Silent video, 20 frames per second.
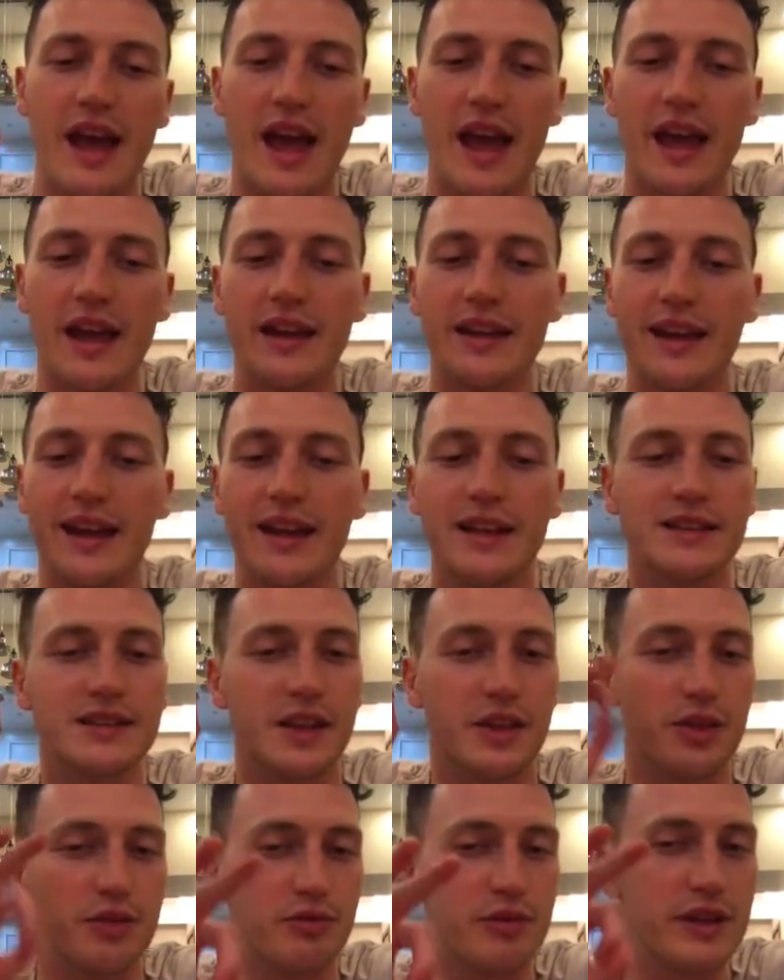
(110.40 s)
and answer
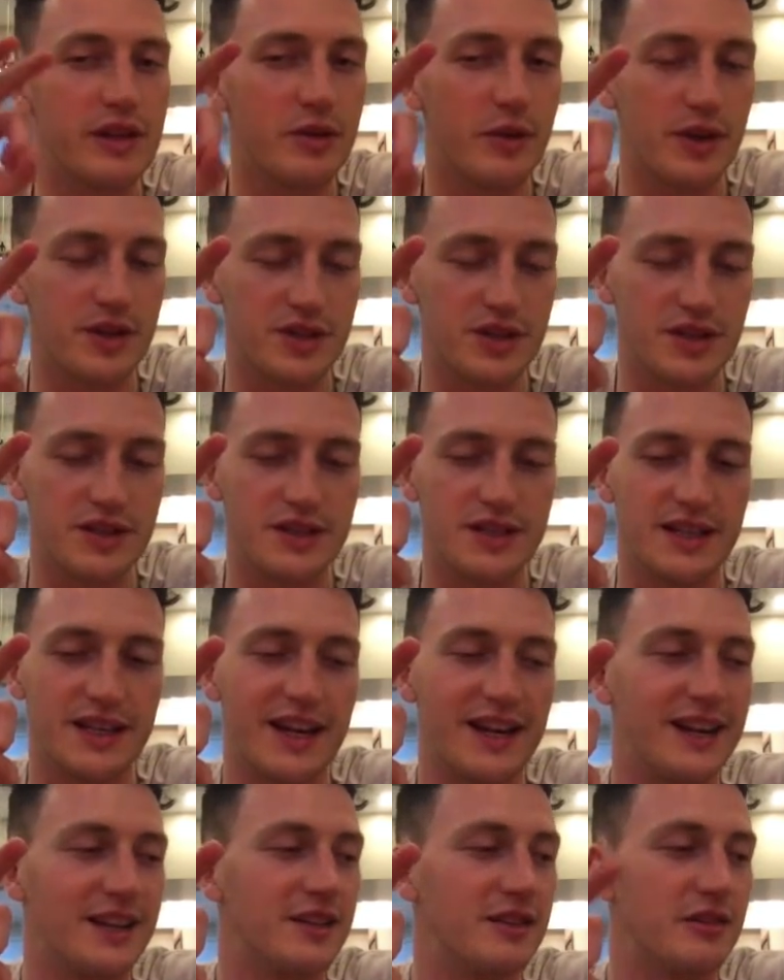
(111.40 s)
3 questions to
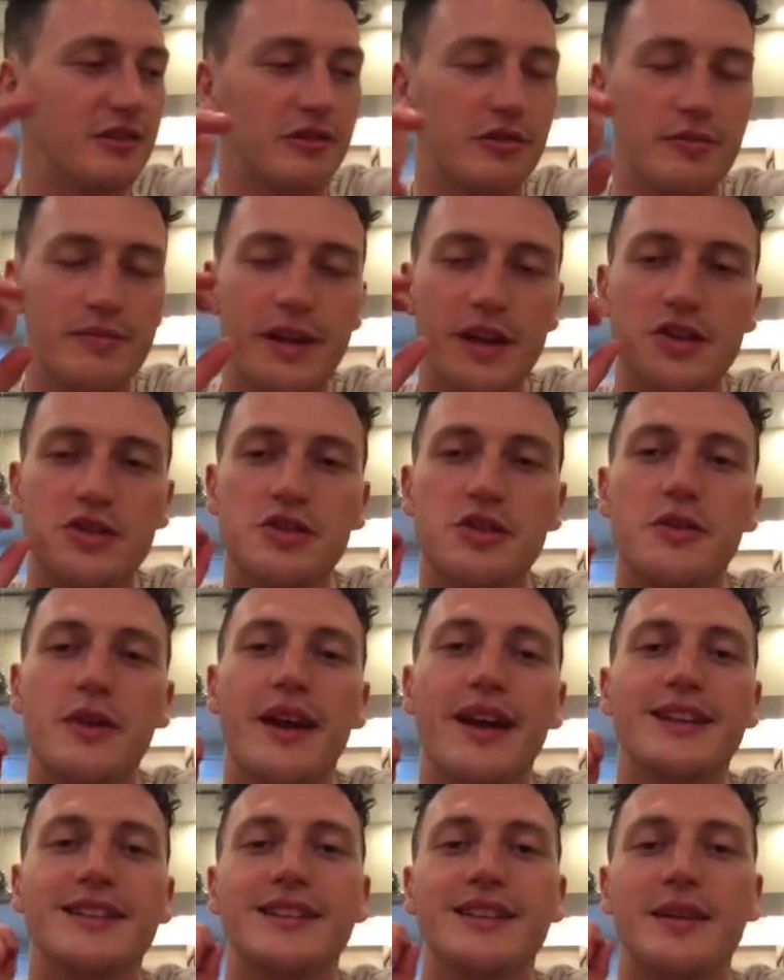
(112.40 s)
get into the group. Make sure you
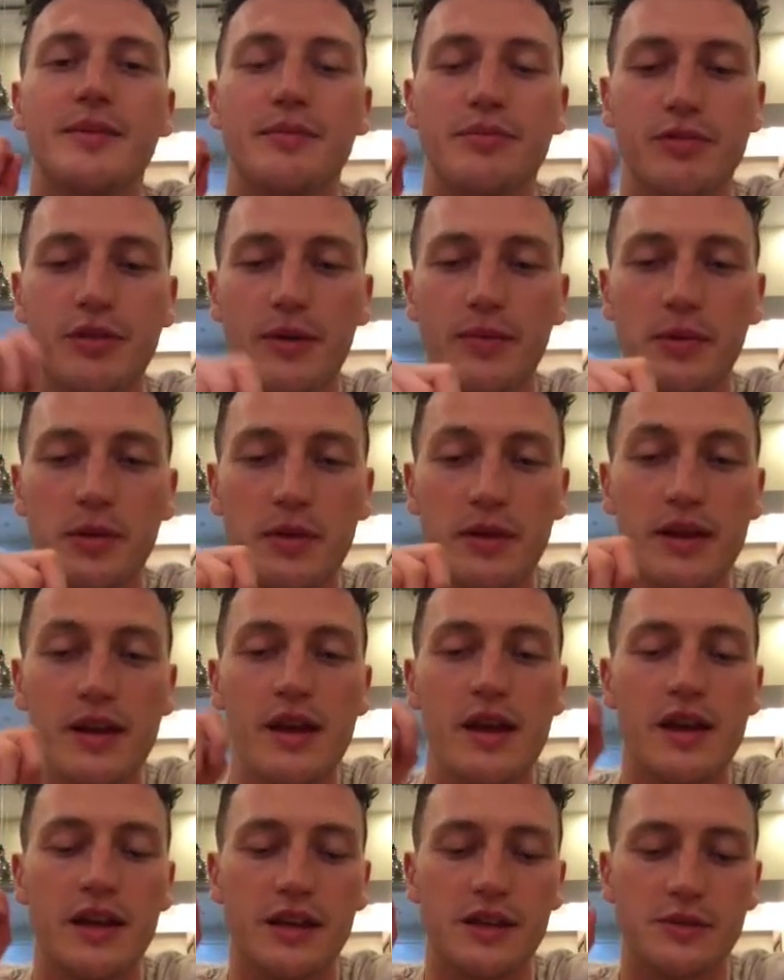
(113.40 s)
answer them properly
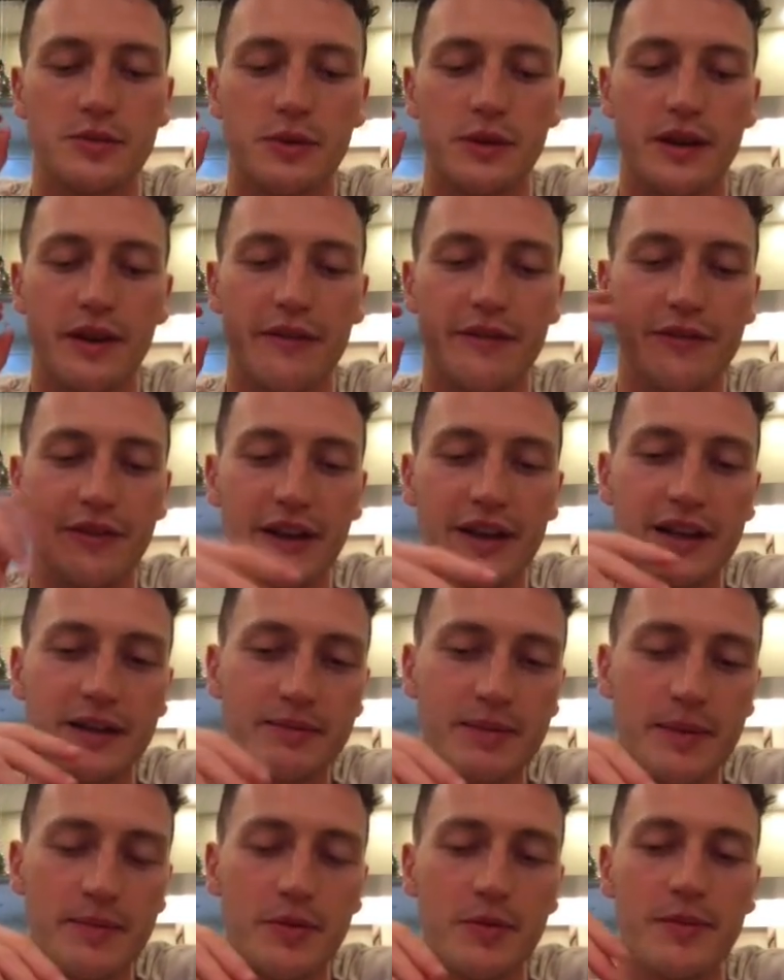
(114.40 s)
because we are vetting
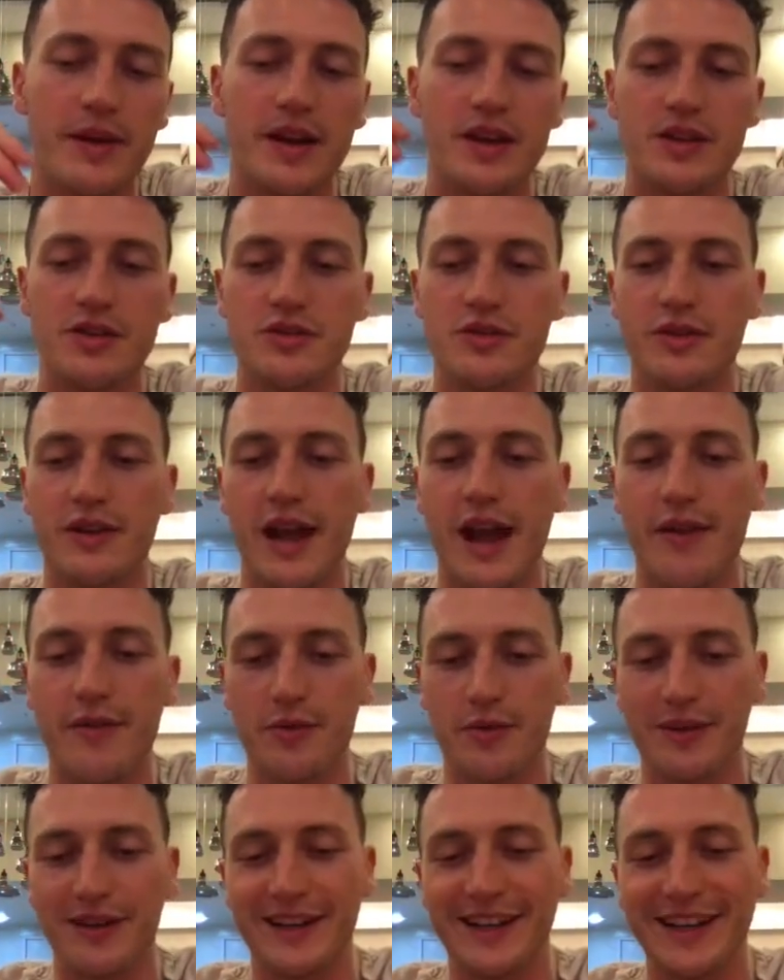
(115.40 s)
people, making sure
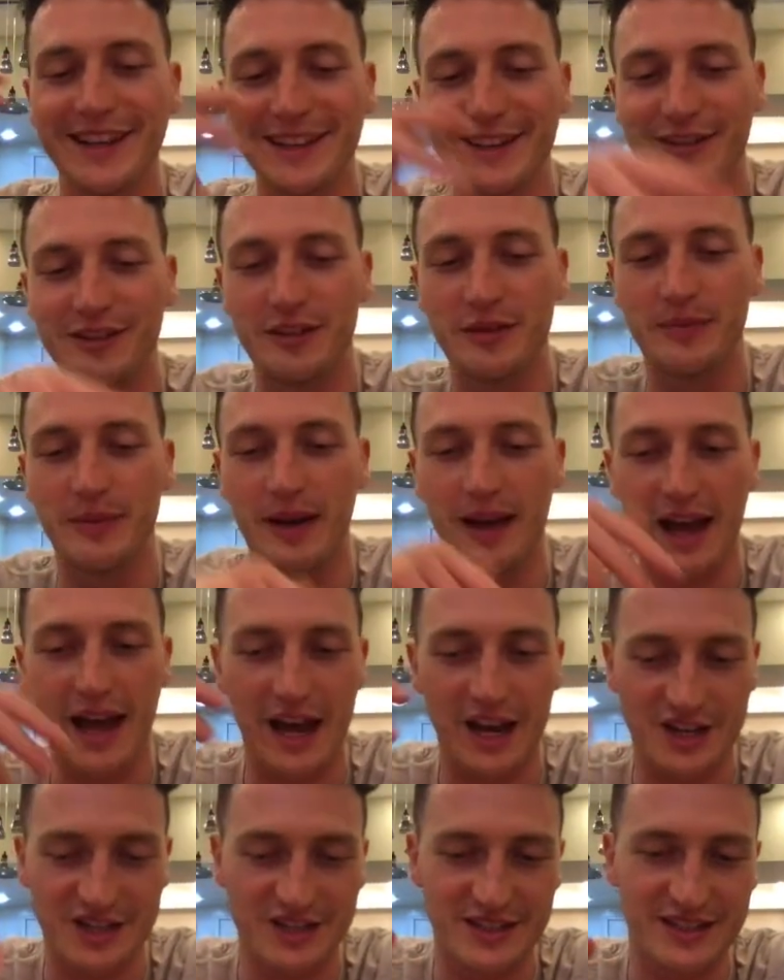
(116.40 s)
everyone in the group are
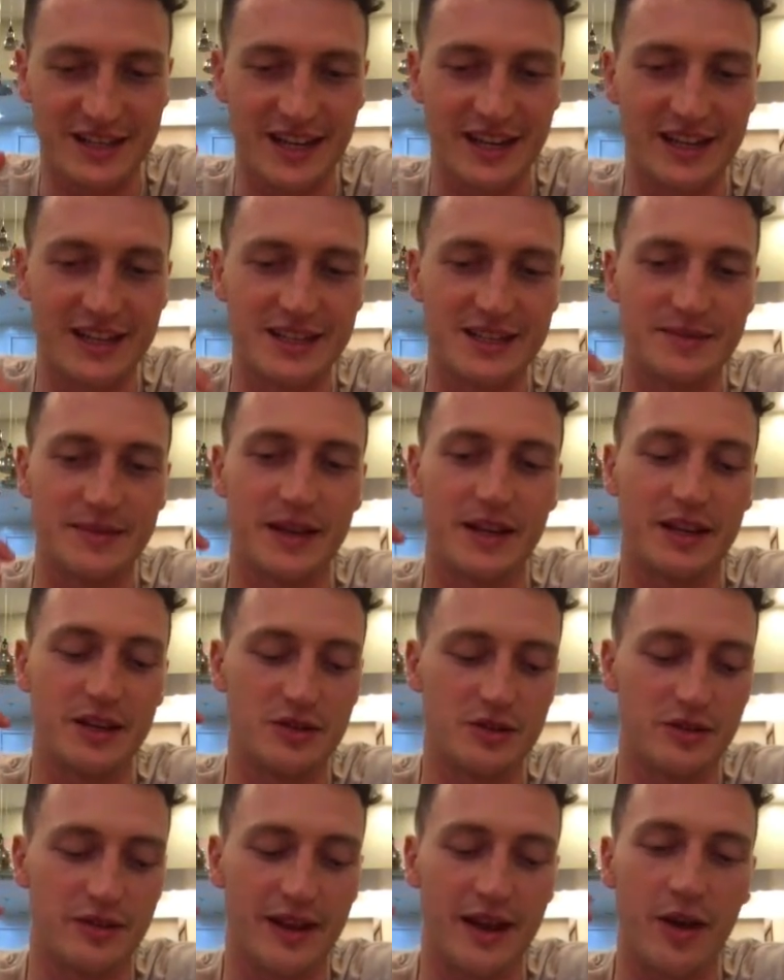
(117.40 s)
action takers, making
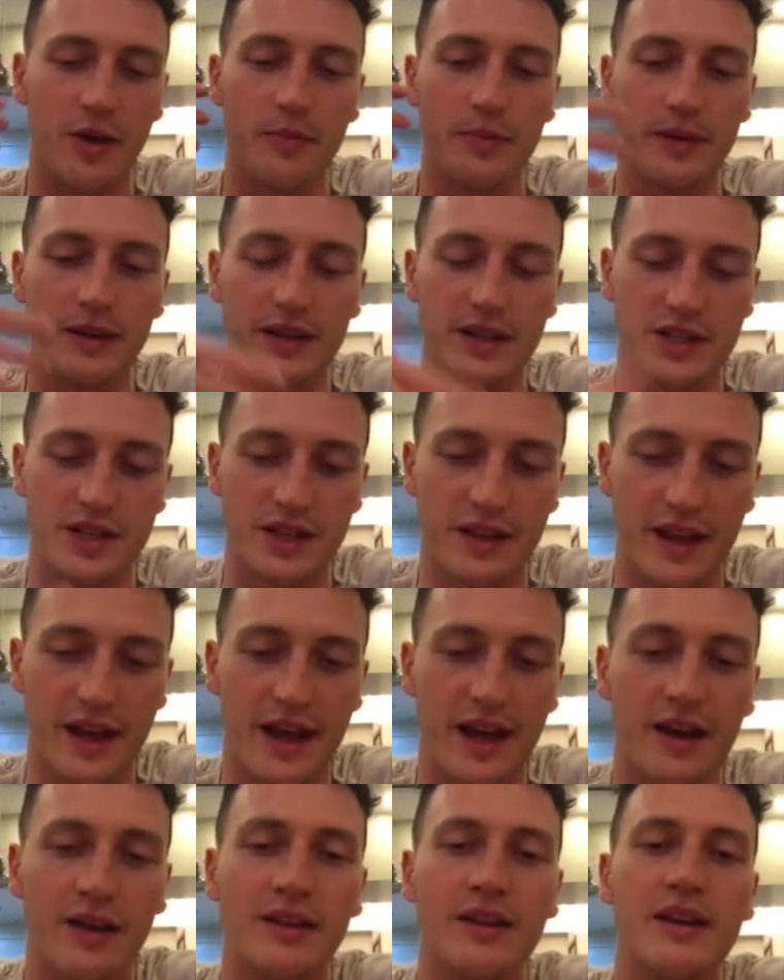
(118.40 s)
sure they're helping each other
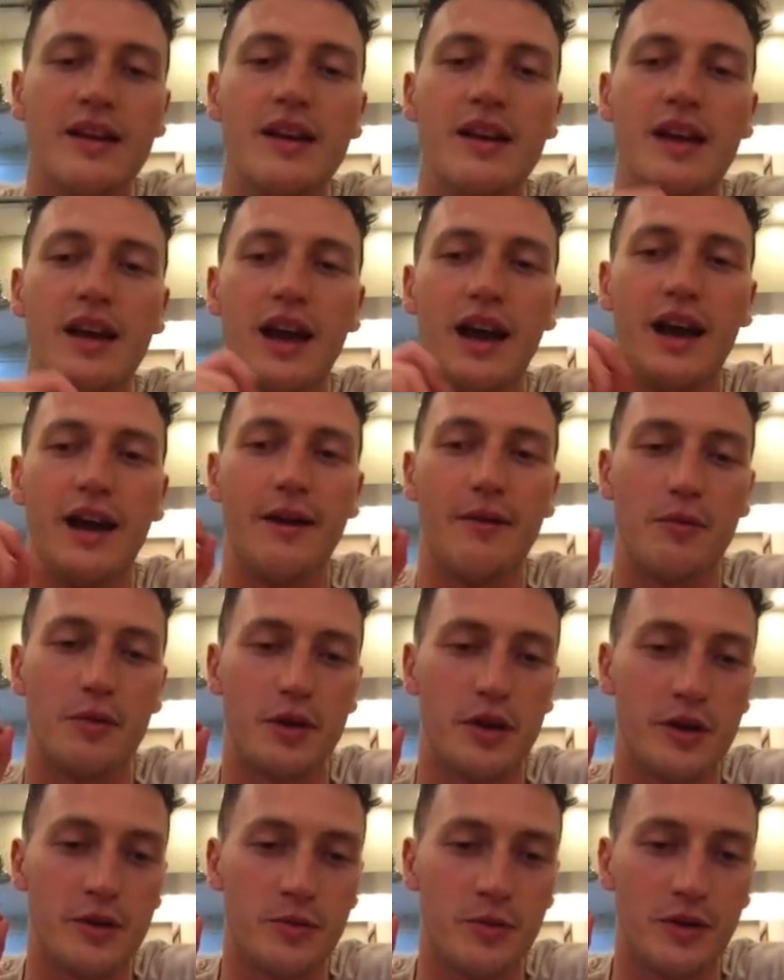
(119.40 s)
out.
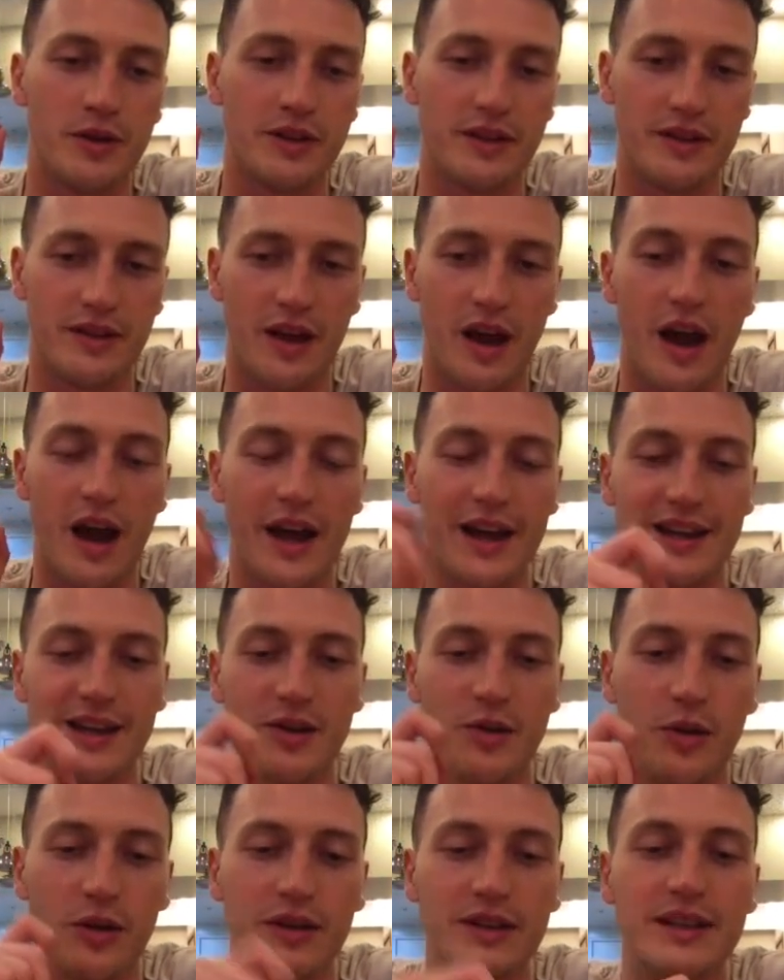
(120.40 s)
We only want the high
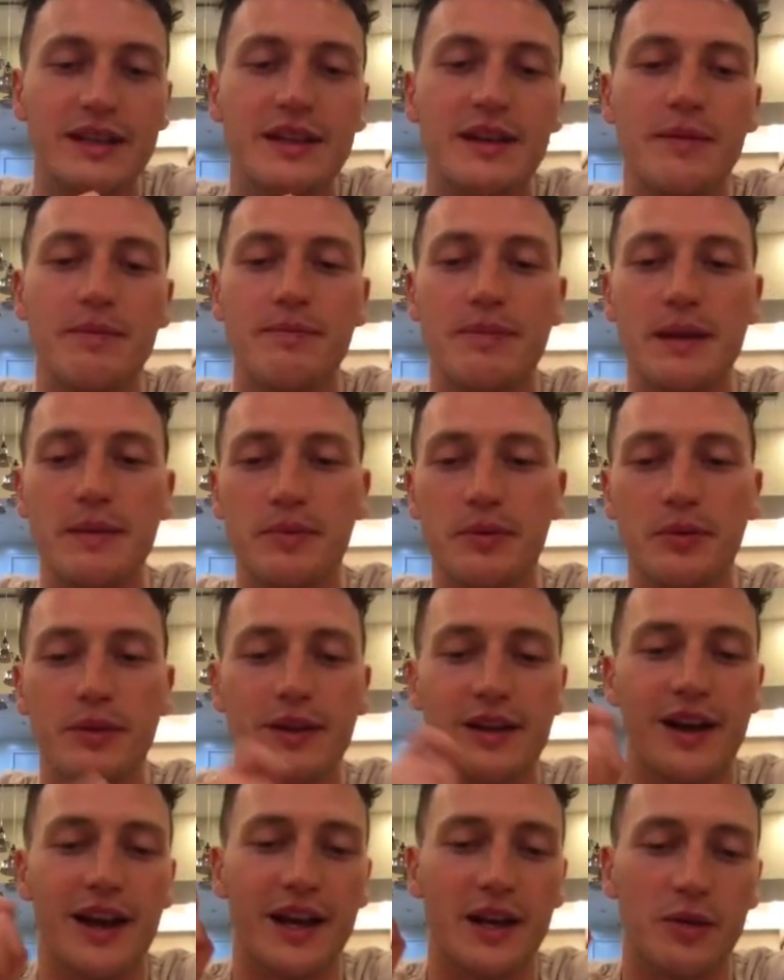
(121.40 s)
quality people
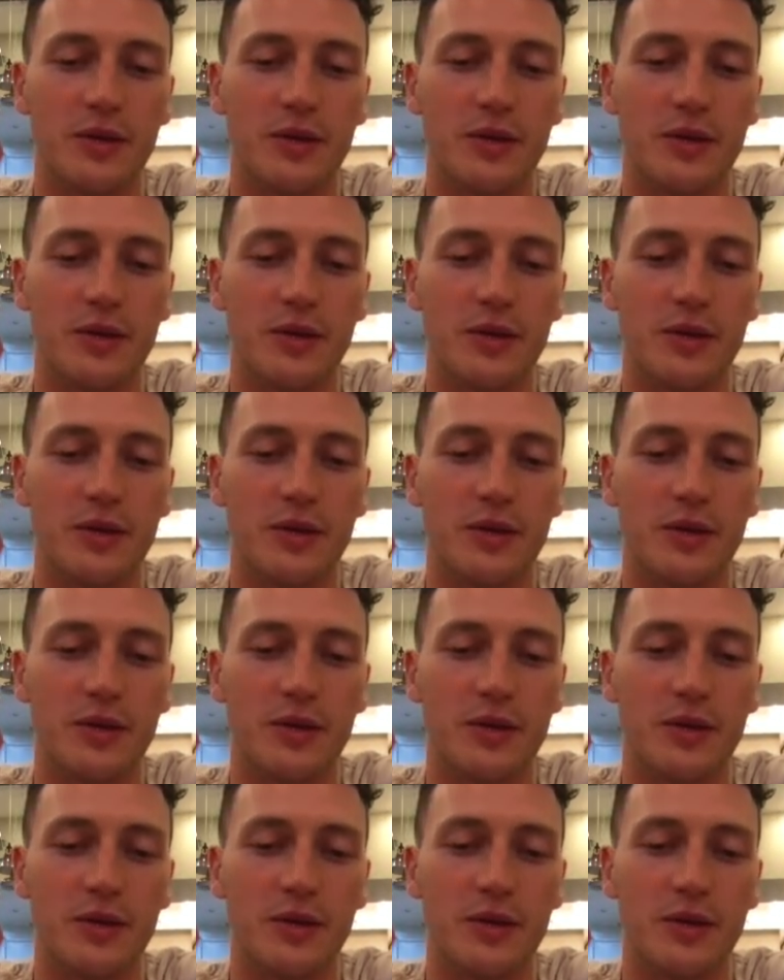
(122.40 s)
and high